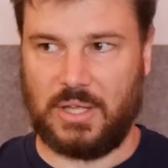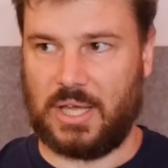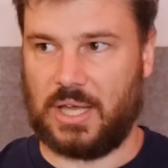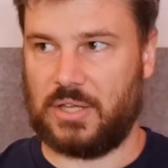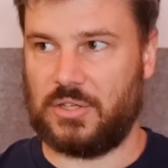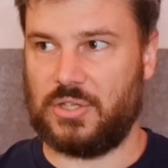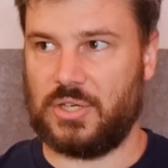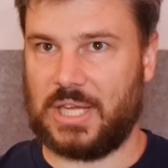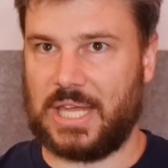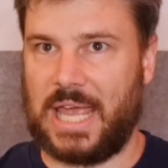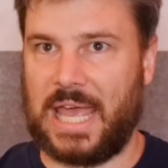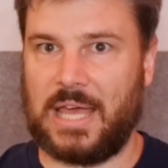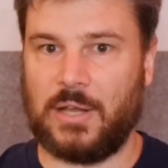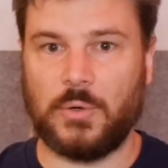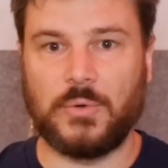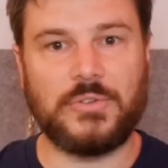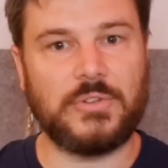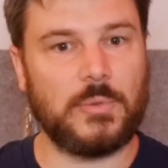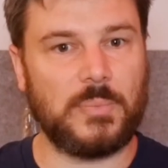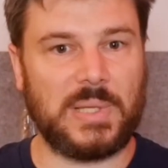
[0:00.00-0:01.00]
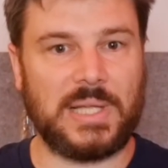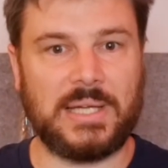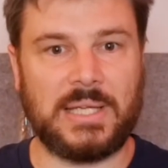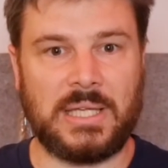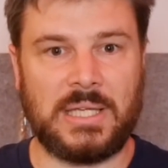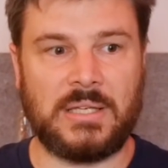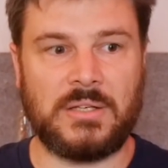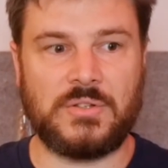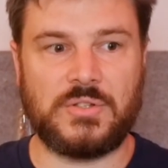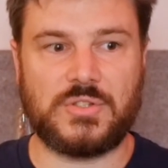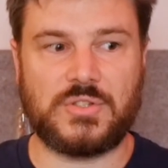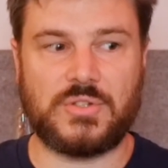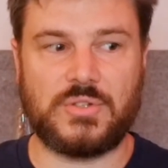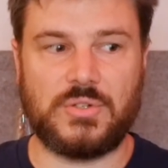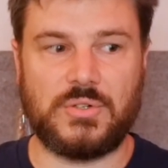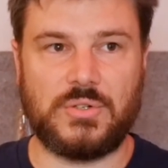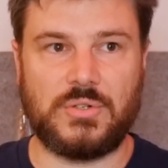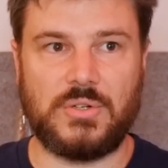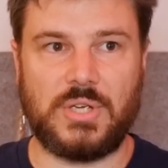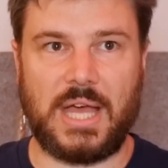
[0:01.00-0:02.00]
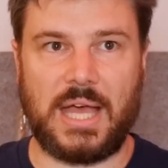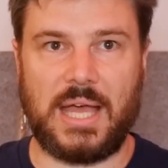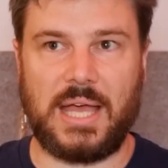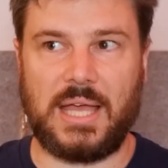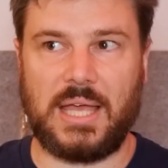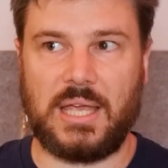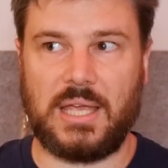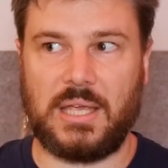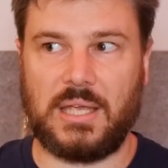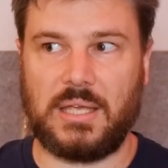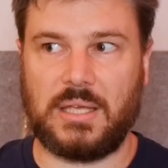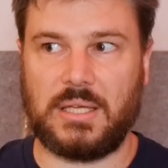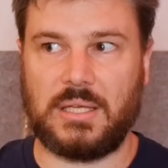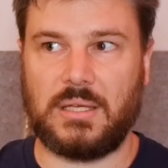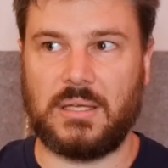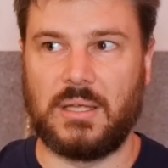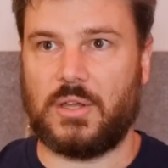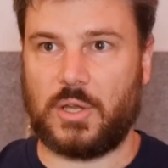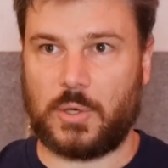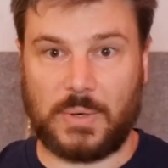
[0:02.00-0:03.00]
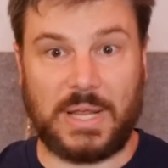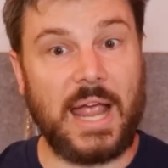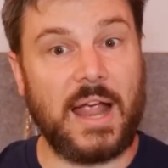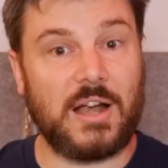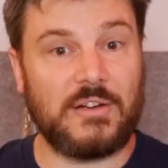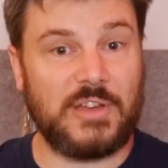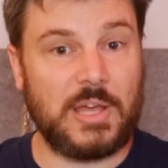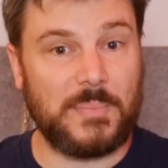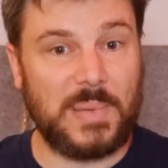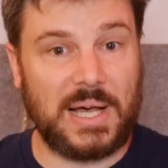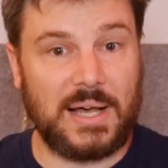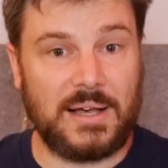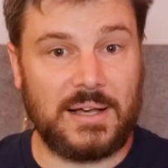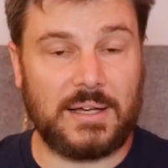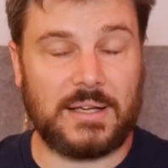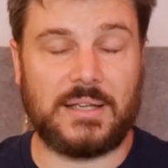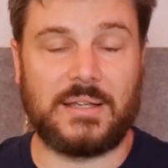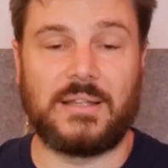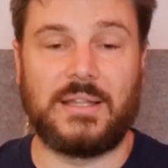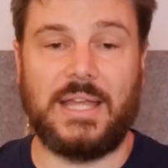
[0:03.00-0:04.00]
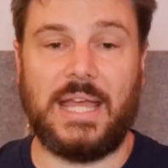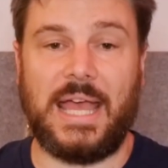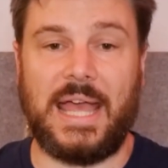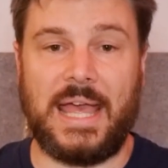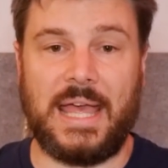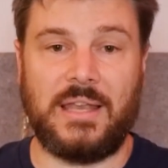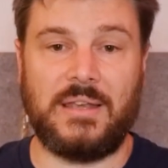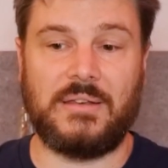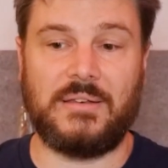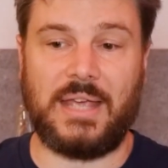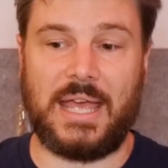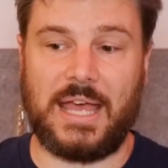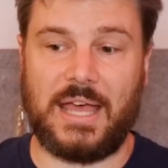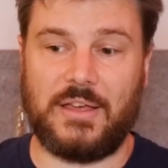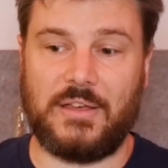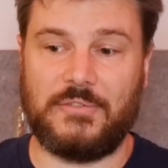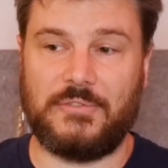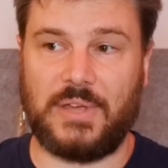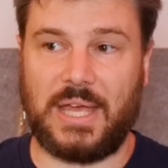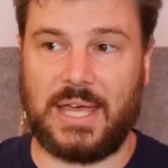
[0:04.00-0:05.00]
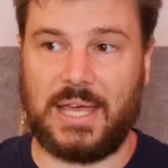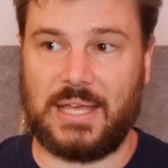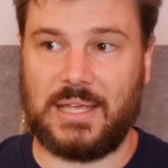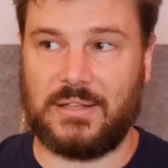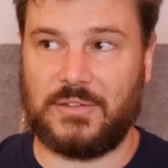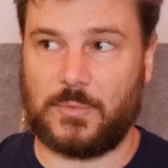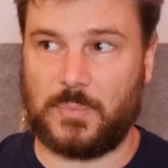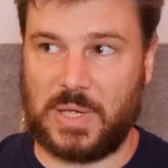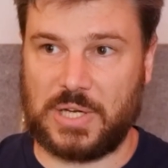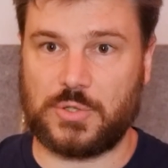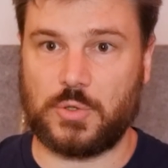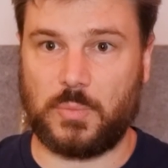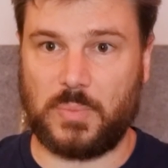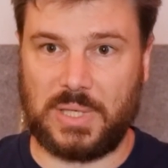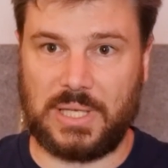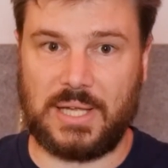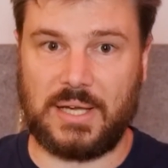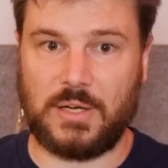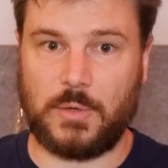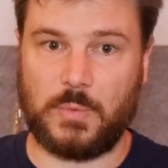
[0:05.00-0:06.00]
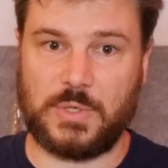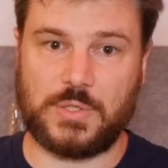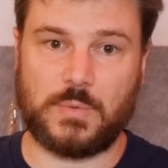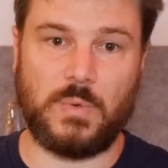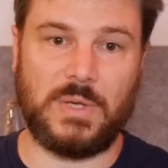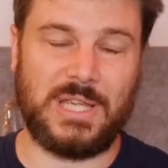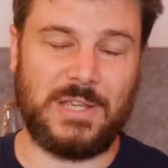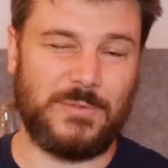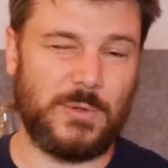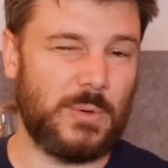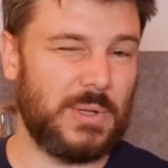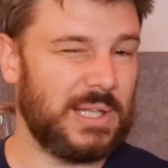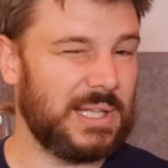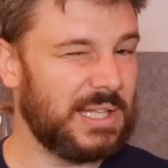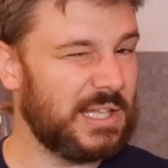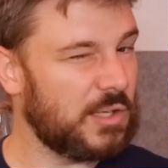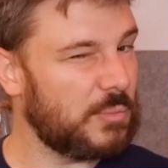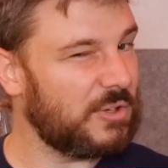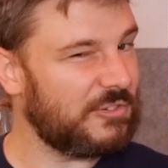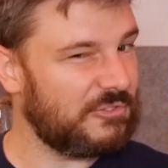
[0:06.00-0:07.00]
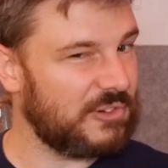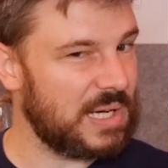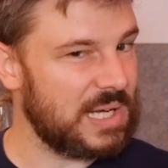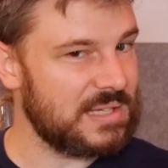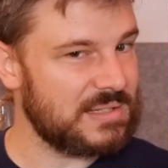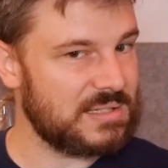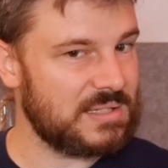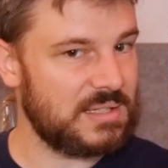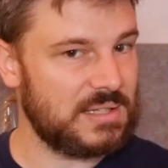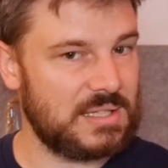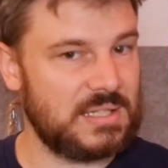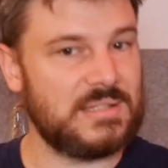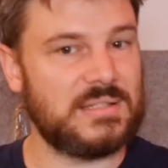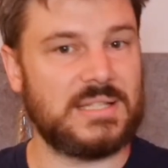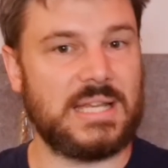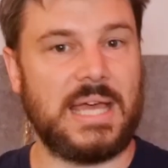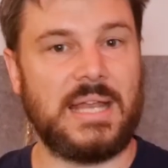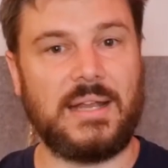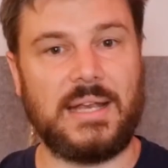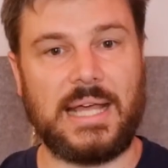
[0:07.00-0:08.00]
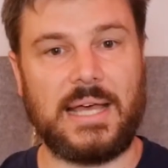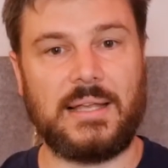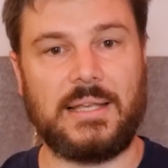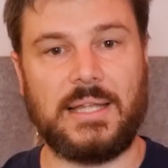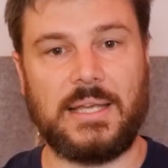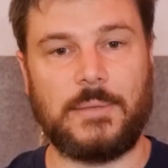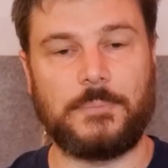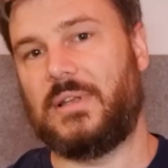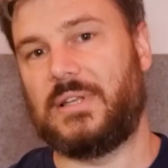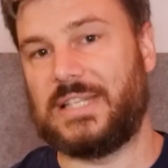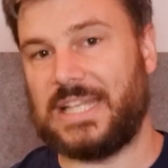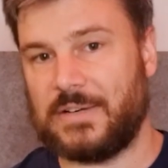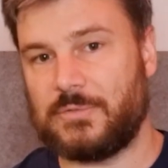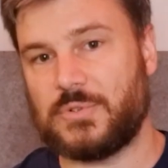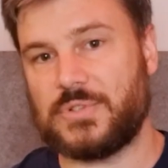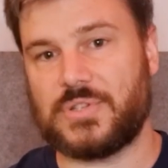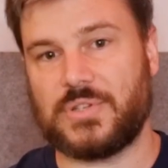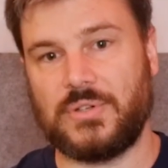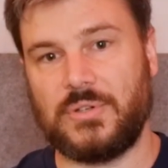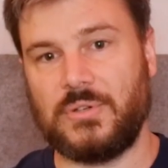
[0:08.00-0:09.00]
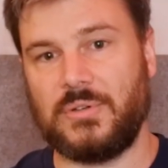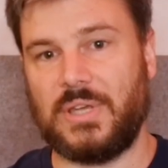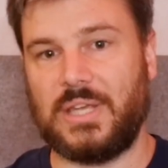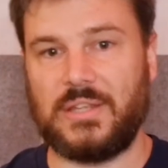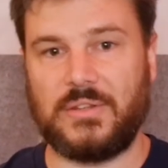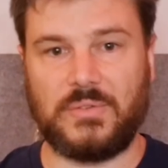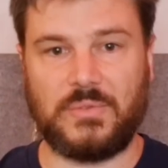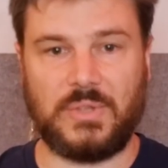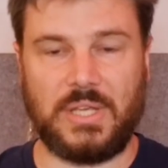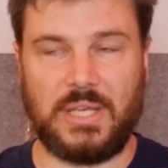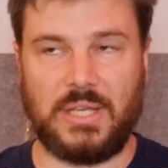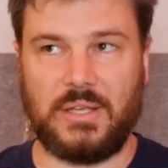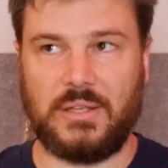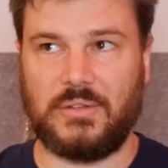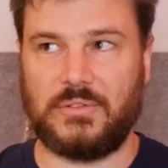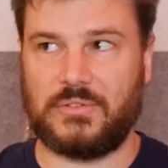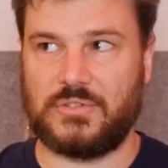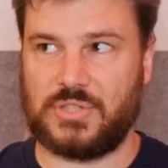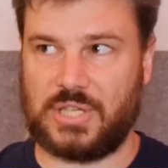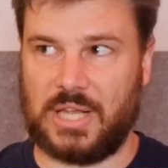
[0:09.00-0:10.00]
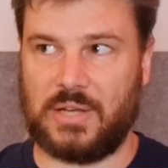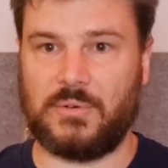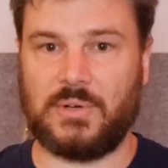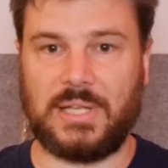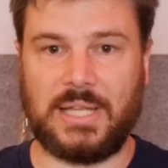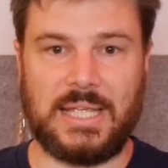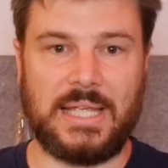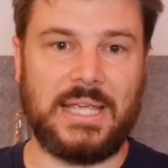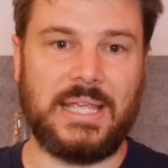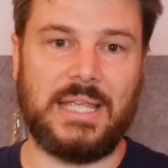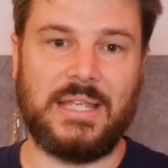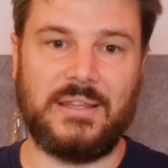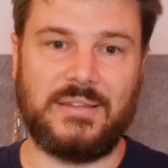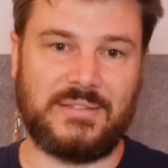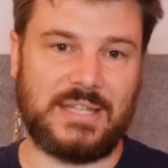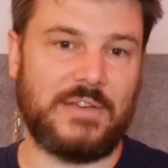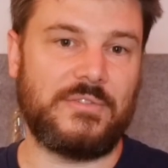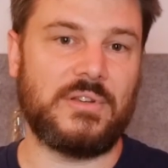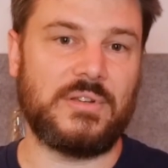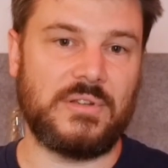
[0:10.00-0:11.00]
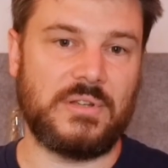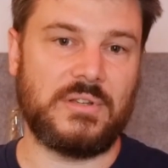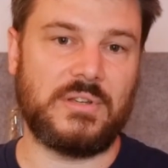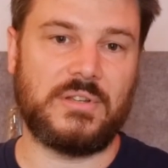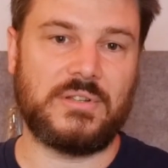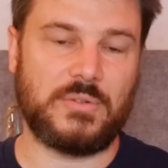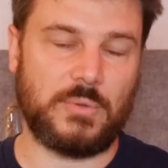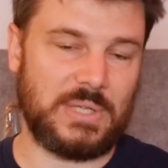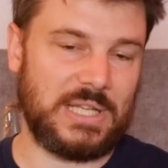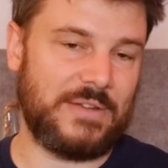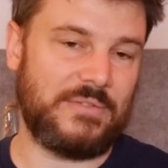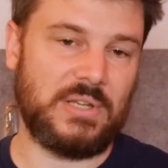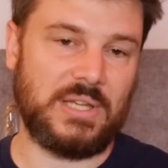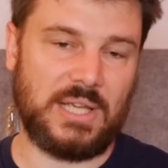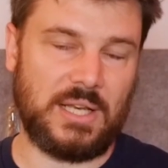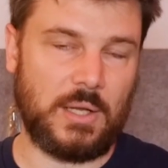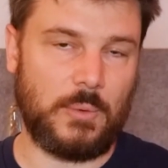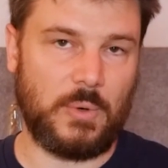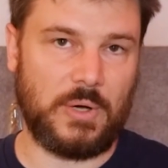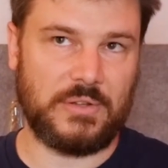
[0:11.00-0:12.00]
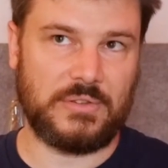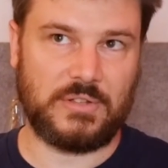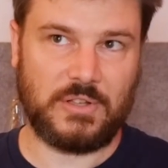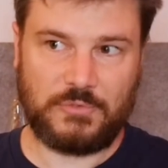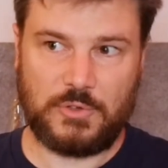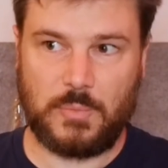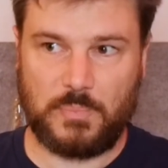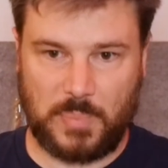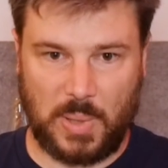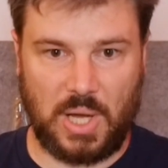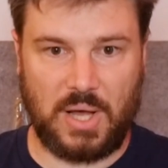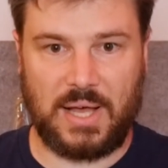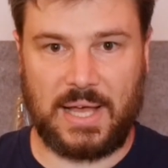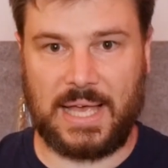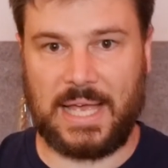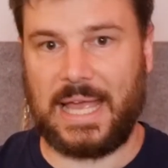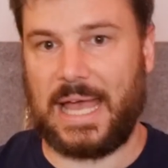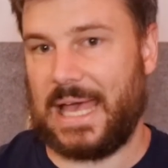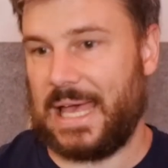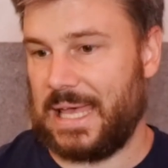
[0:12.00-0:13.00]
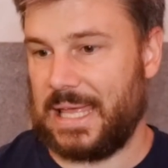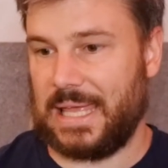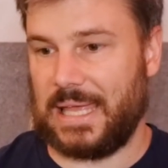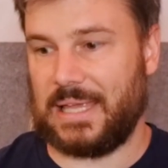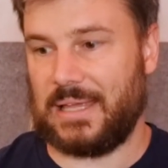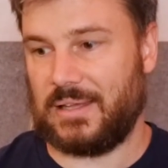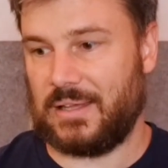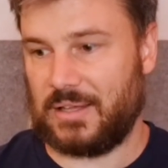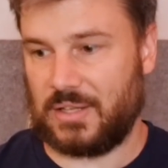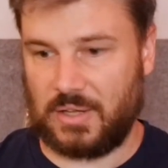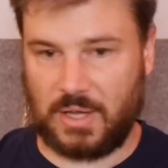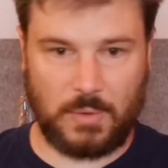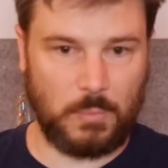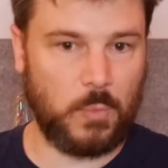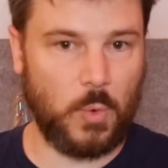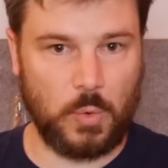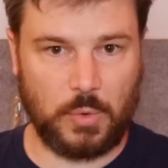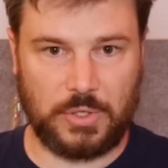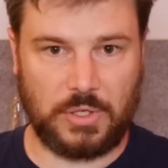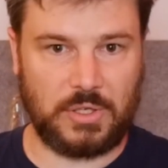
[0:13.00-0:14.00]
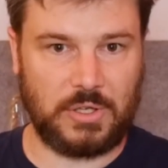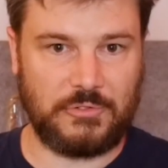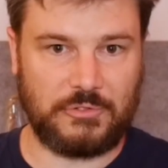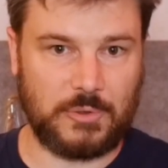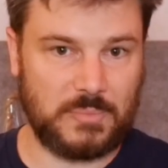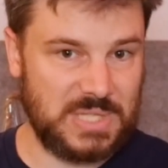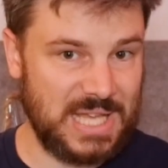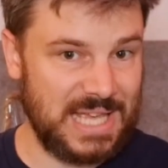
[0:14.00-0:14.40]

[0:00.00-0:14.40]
Uh, you can also plug into a go to a caravan park and have a special plug which will give you a little bit faster than a standard outlet. Level two is is generally seven to eleven kilowatts. So if you buy a, a, wall unit from